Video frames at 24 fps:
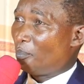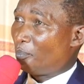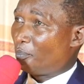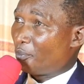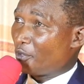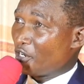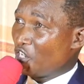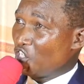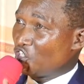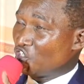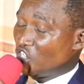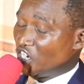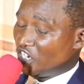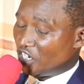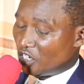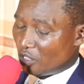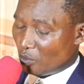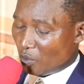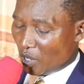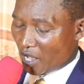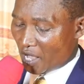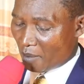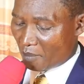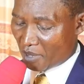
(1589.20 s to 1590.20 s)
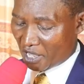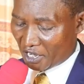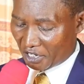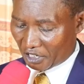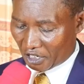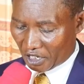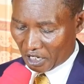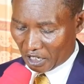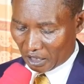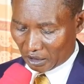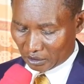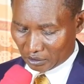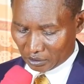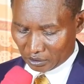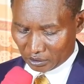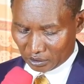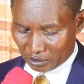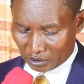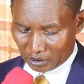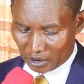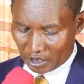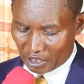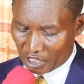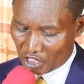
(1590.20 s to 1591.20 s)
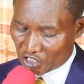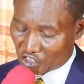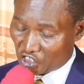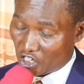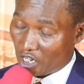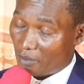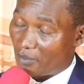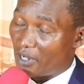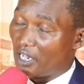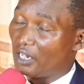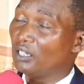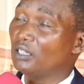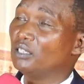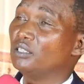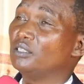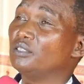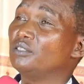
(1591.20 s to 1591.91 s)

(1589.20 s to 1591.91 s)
President wa Amerika anasema